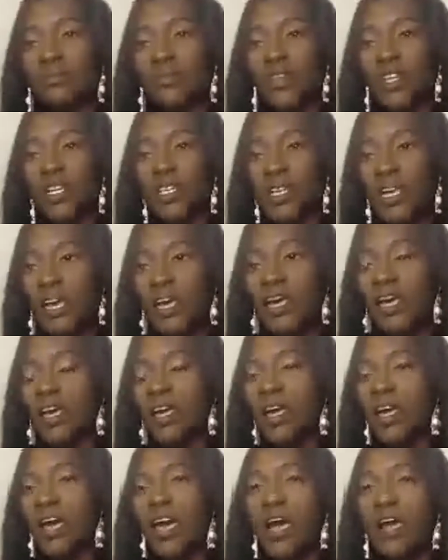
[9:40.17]
Yeah,
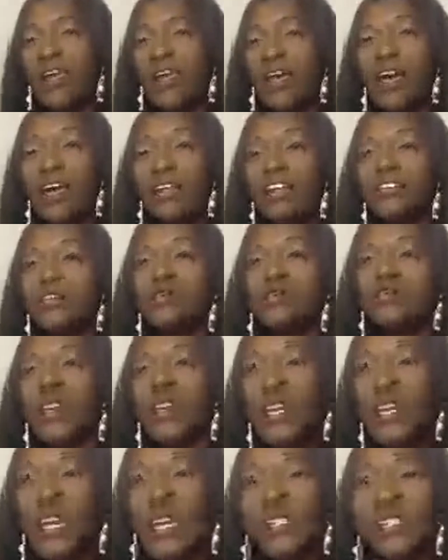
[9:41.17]
and I hadn't
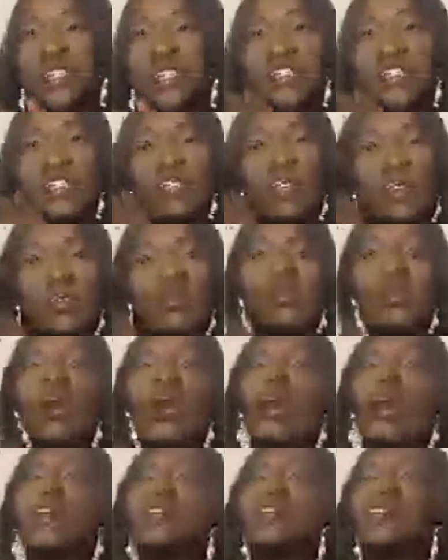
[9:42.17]
realized until I
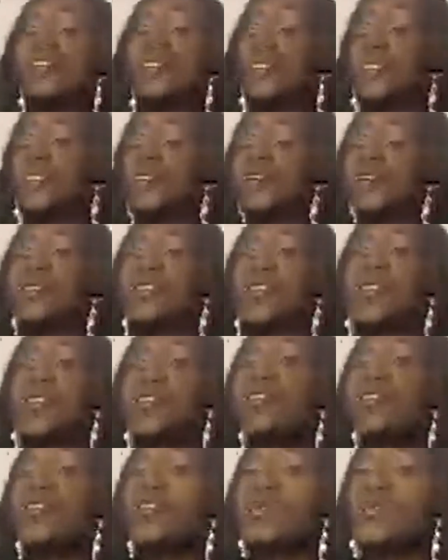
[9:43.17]
did the
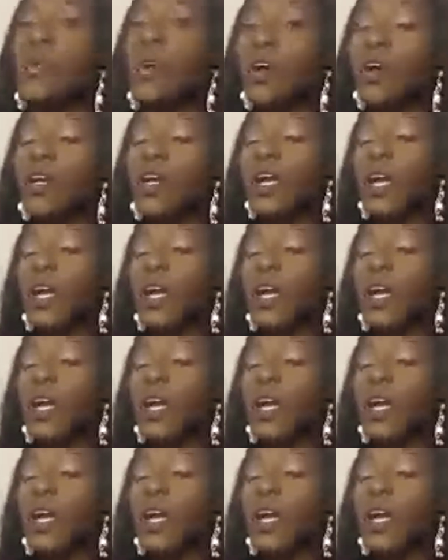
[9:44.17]
healing work,